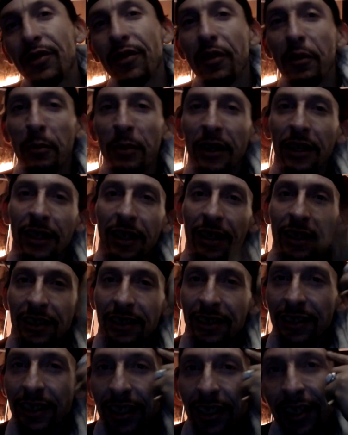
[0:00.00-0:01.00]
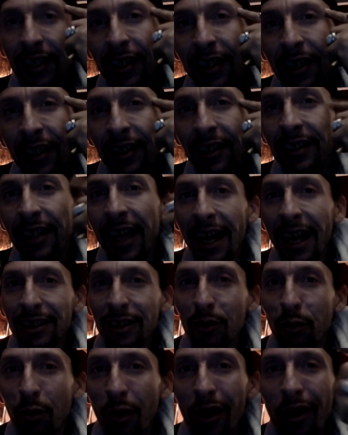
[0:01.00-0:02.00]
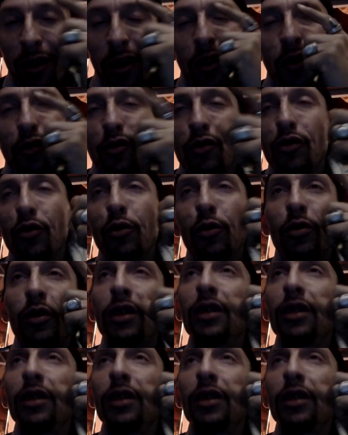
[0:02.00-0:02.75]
Because that's where it truly